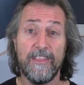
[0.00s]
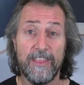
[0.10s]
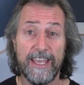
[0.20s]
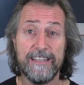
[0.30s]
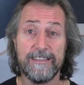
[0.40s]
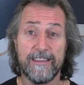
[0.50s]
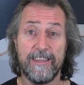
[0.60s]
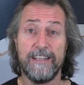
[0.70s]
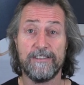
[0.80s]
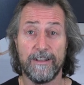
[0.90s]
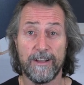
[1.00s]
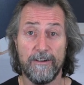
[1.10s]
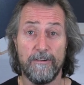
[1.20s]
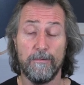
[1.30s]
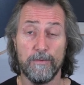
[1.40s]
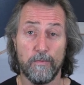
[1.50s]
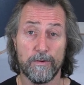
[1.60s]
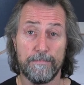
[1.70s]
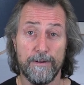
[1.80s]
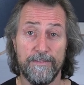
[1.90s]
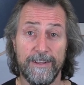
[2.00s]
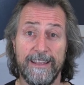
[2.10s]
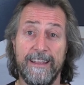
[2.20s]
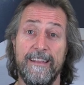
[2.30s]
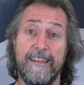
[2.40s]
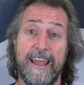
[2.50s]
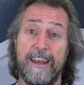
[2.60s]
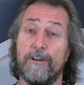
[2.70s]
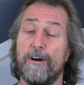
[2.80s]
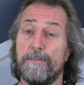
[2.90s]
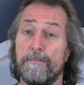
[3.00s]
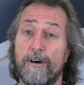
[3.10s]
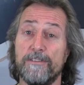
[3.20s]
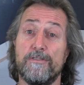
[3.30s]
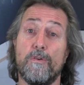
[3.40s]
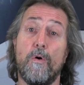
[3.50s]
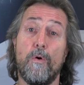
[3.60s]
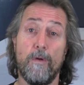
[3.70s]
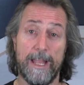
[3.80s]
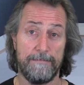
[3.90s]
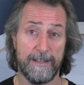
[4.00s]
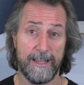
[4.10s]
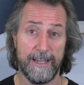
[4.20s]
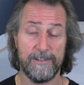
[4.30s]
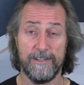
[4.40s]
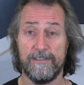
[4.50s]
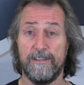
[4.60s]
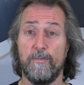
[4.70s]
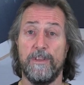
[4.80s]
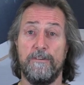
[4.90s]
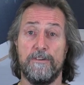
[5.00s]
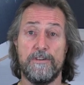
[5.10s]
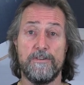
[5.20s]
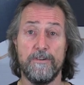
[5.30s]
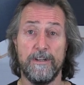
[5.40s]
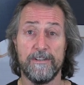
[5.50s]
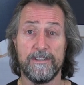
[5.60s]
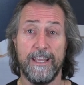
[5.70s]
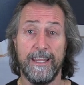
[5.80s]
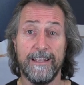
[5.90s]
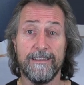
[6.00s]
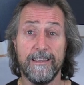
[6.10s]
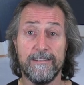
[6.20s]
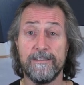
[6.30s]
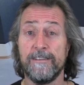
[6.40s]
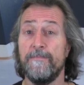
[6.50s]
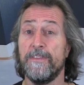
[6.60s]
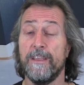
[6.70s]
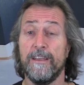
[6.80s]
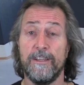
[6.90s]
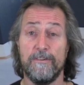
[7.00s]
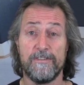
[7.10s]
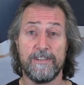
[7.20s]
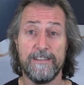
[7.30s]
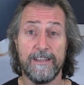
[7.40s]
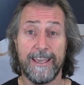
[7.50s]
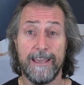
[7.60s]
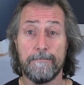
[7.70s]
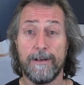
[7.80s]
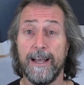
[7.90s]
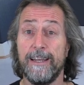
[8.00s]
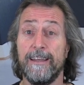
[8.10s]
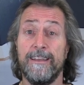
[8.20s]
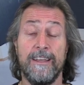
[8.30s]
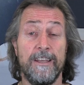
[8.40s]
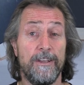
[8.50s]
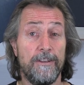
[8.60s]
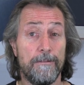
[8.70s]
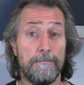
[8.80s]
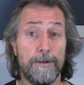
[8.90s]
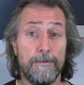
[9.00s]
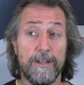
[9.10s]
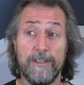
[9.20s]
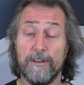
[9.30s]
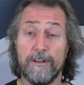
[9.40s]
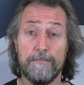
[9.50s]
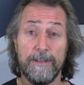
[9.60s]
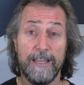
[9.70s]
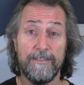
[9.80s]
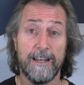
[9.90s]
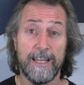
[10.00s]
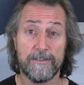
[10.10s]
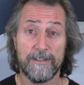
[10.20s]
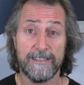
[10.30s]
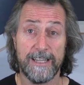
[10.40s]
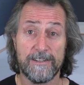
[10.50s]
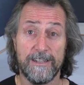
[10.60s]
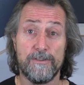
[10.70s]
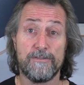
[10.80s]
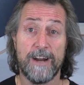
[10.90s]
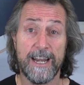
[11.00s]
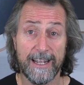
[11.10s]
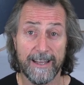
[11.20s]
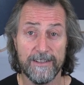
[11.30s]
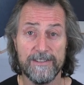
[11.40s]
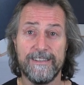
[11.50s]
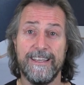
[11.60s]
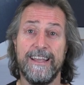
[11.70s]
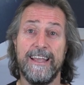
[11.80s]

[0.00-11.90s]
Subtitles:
These are the things that go wrong with waterproofing, and it compromises all applications. And whether you're a student just getting into this, you're a seasoned campaigner, you're a builder, you could be even a lecturer that's actually training others,